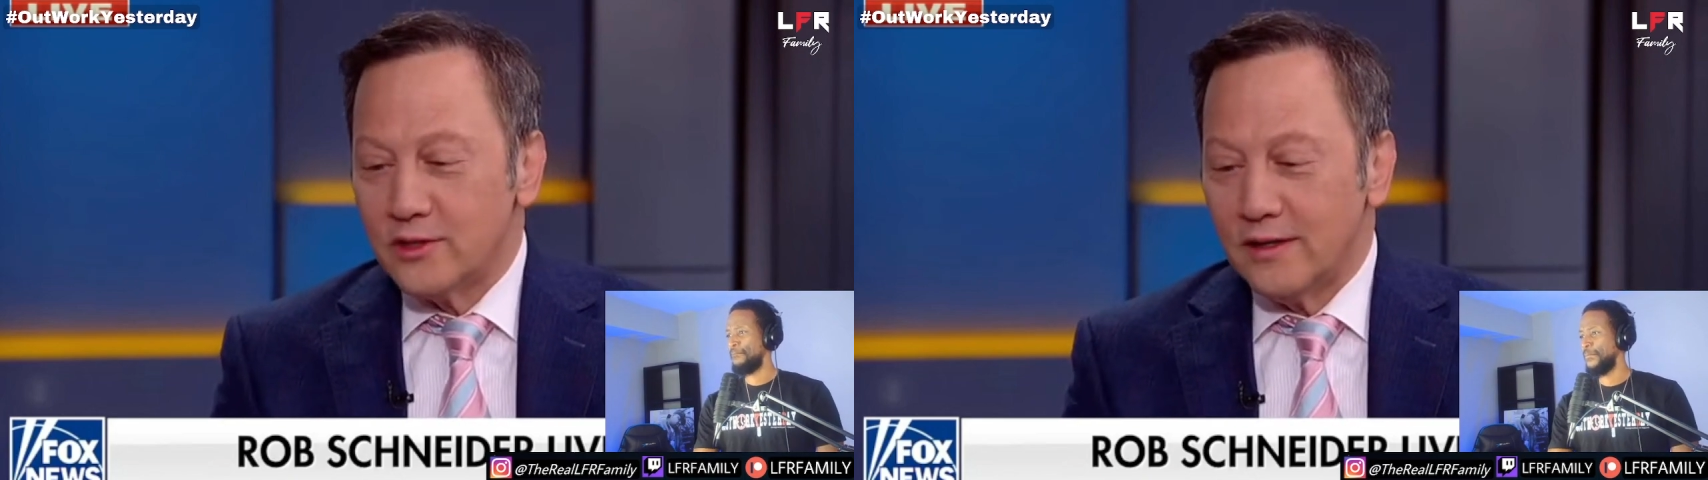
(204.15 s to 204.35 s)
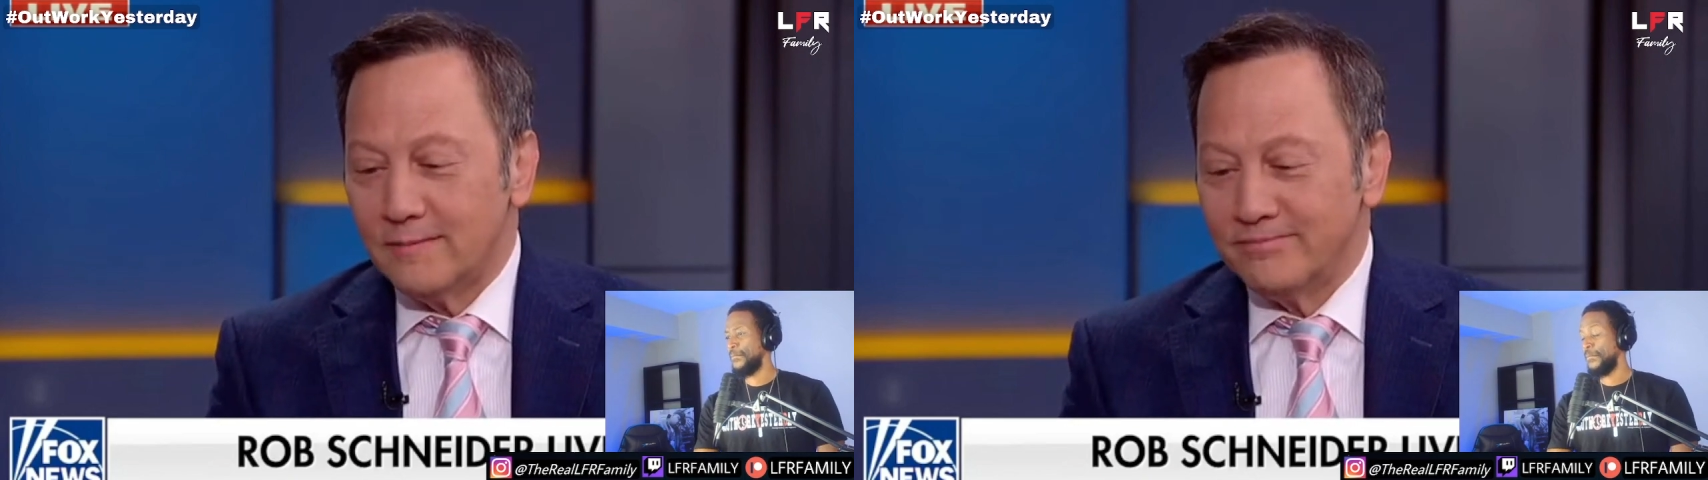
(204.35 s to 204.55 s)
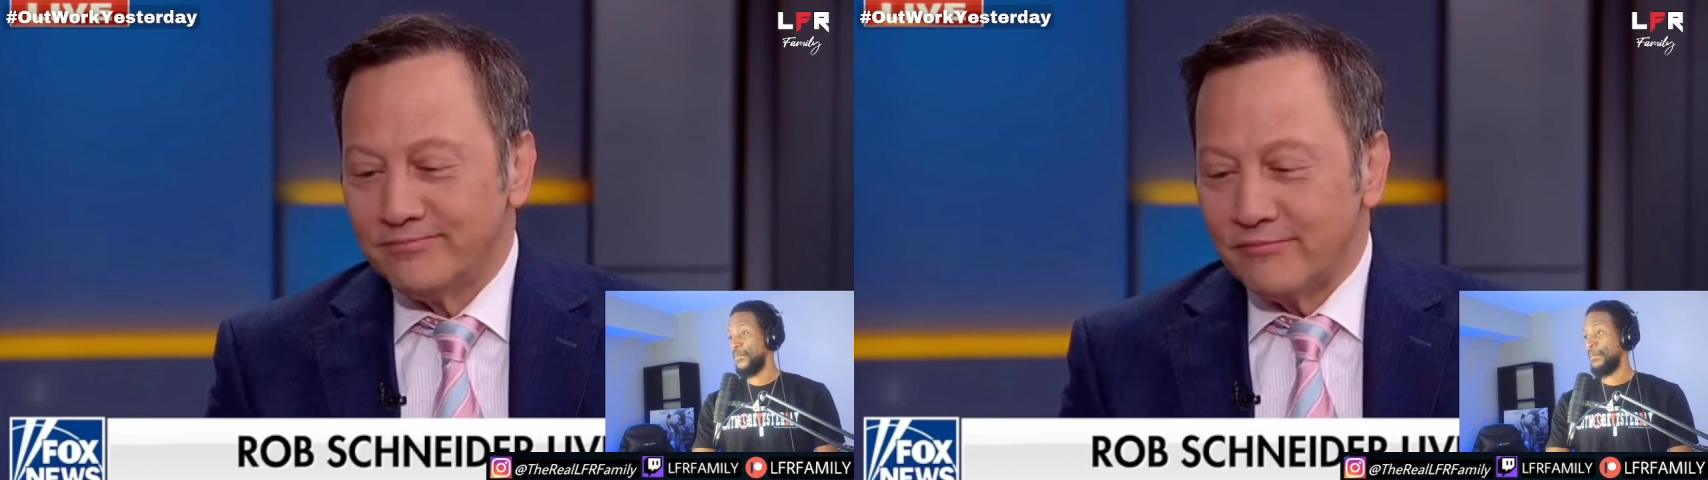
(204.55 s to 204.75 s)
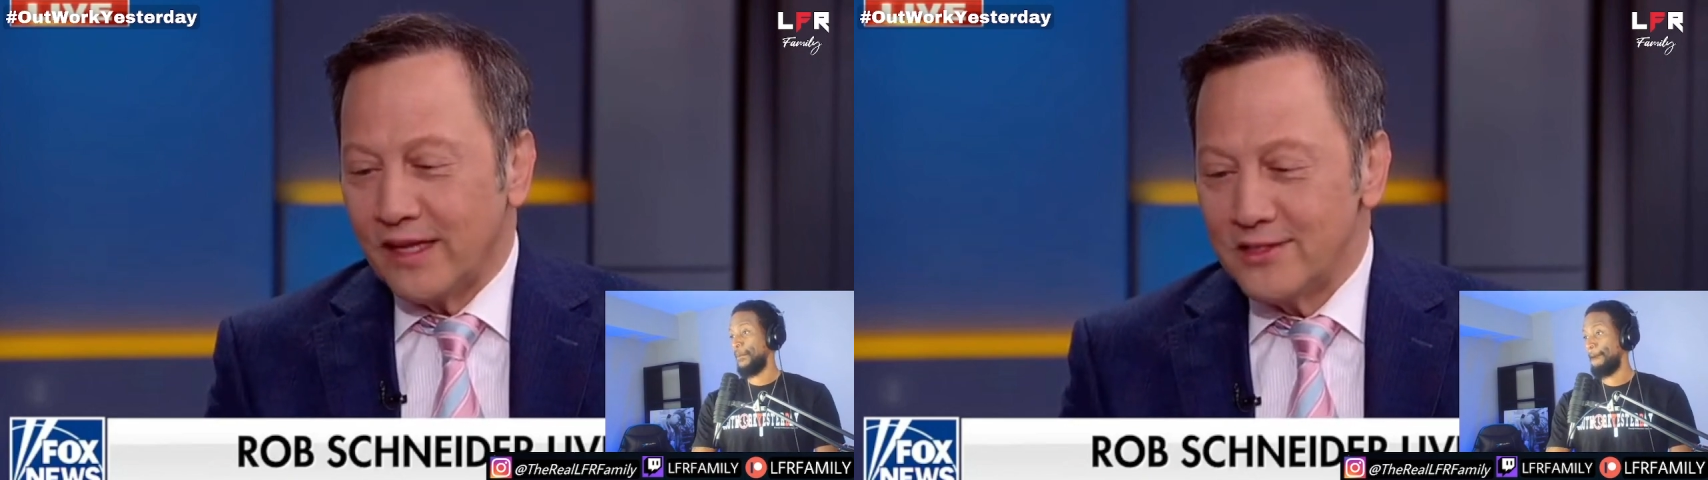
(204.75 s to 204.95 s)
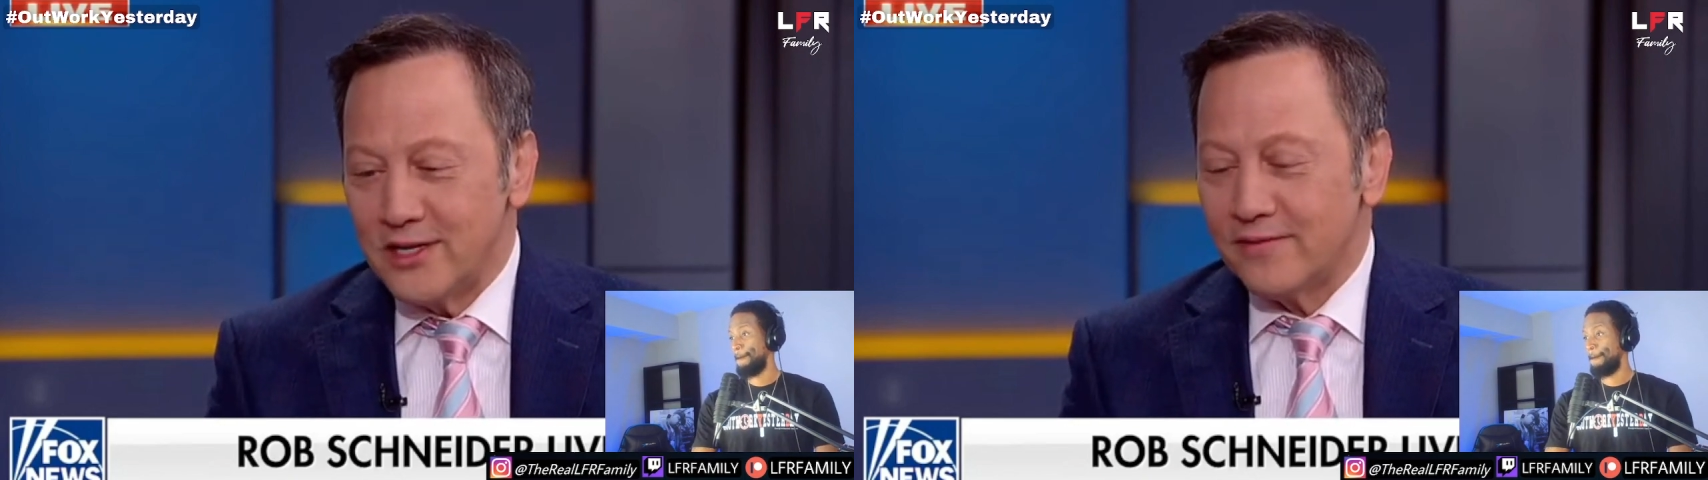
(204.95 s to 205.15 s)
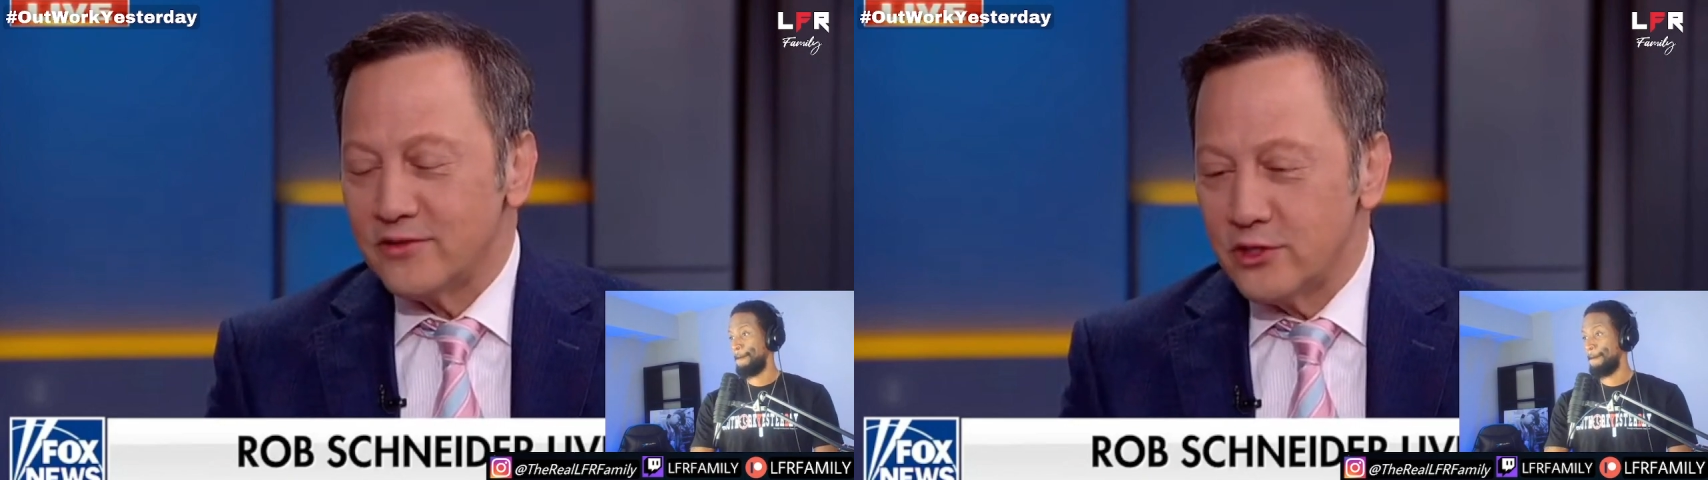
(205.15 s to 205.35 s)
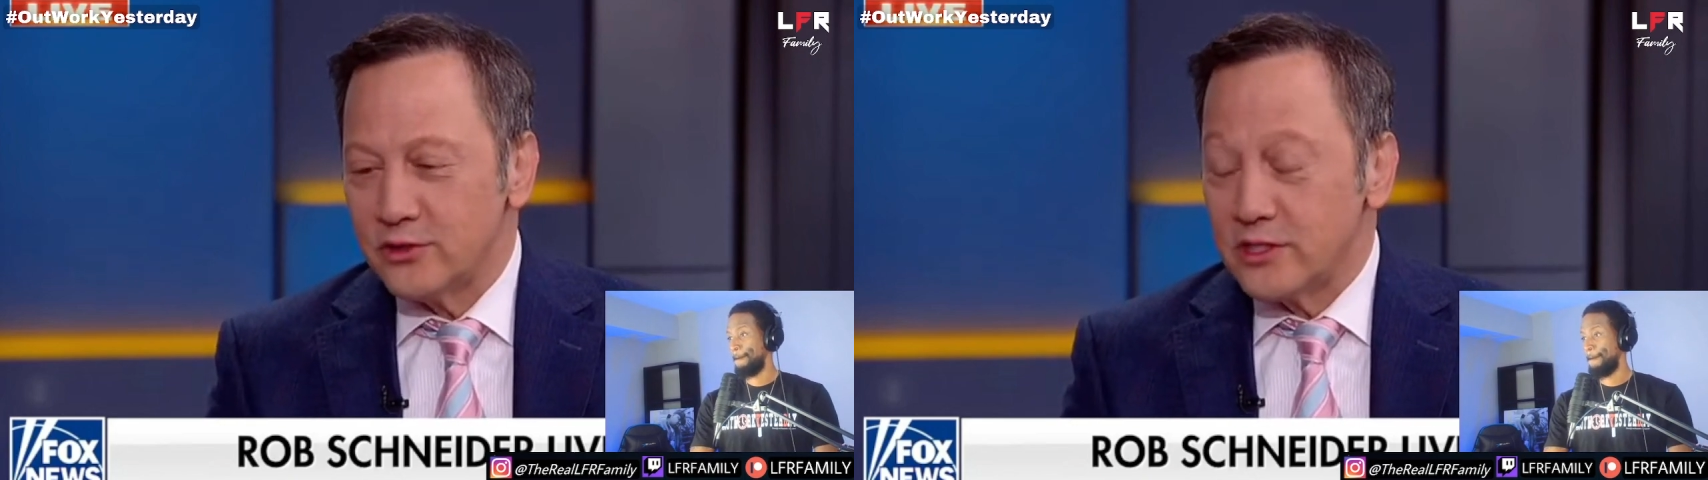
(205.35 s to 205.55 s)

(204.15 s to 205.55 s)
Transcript: Um, in San Francisco.